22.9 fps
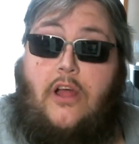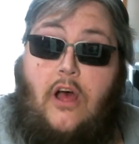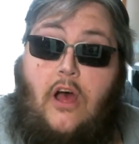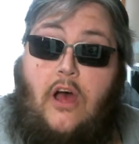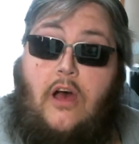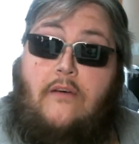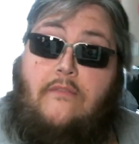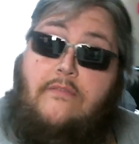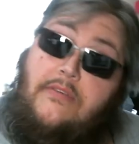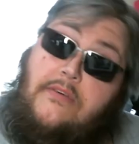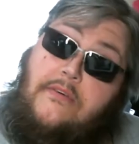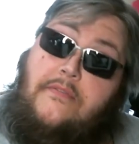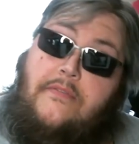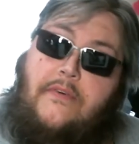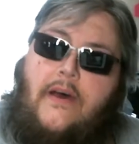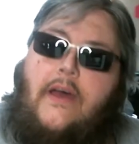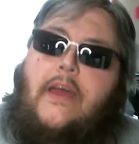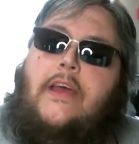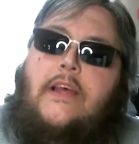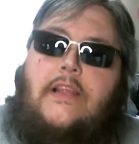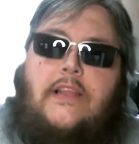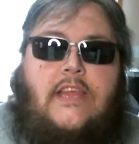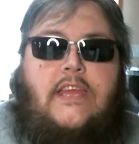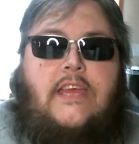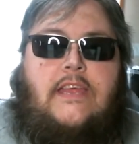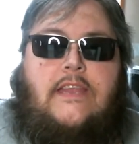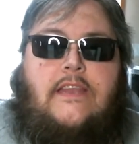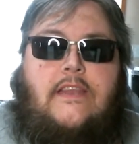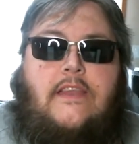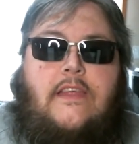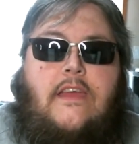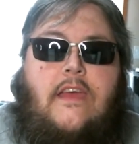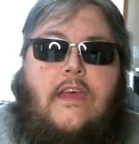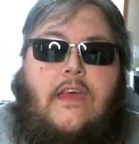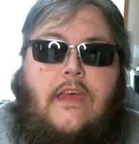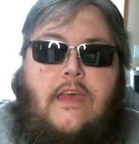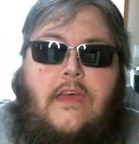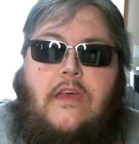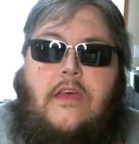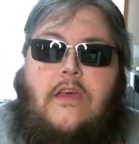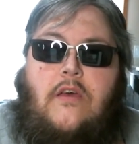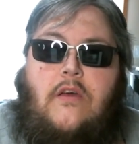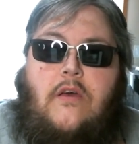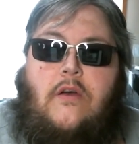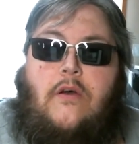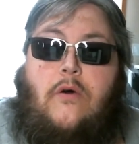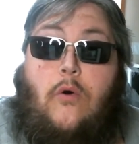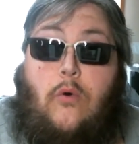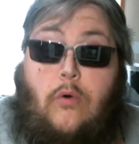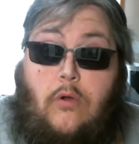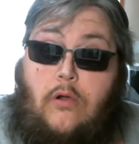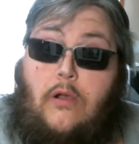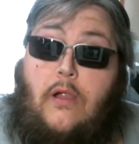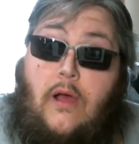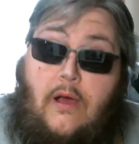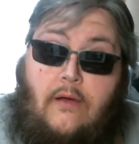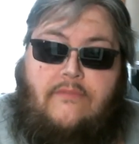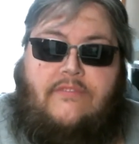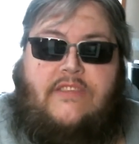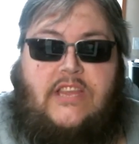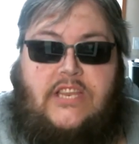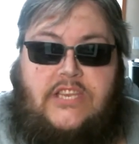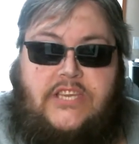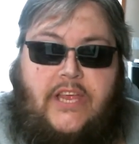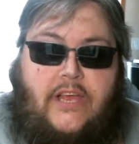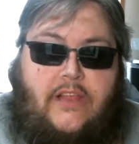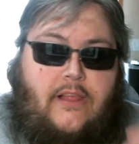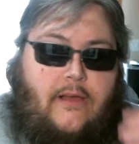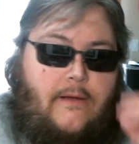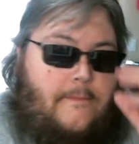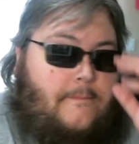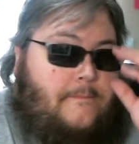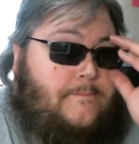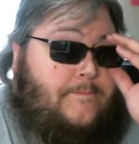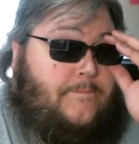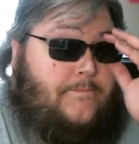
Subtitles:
of the violin or of the cello.